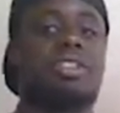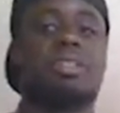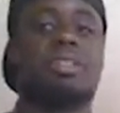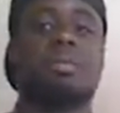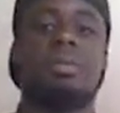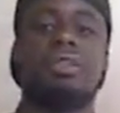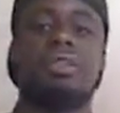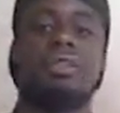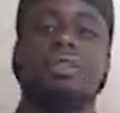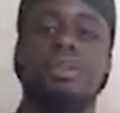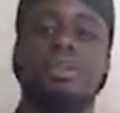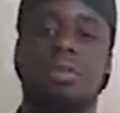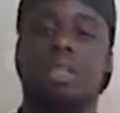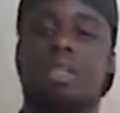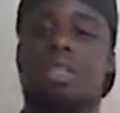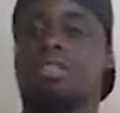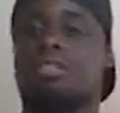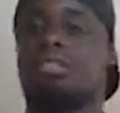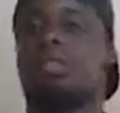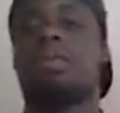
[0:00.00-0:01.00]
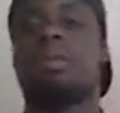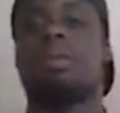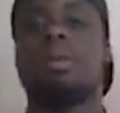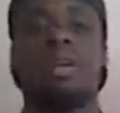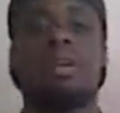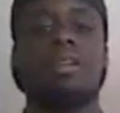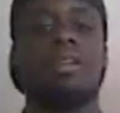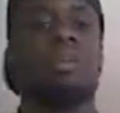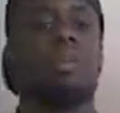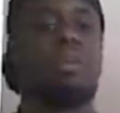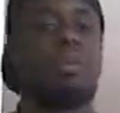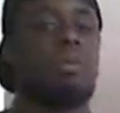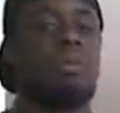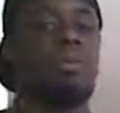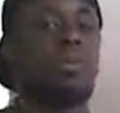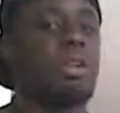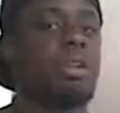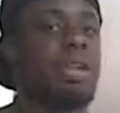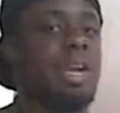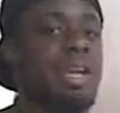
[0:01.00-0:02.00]
I should have been tuning into, apparently, but
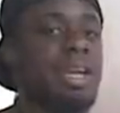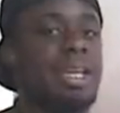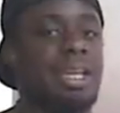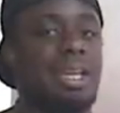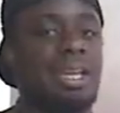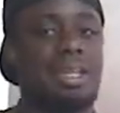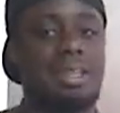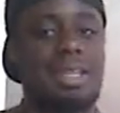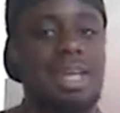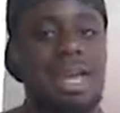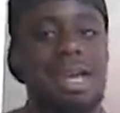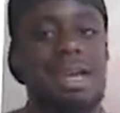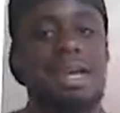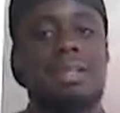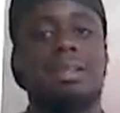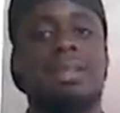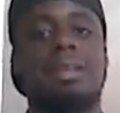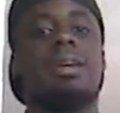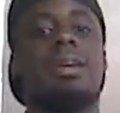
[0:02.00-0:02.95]
we're not getting that.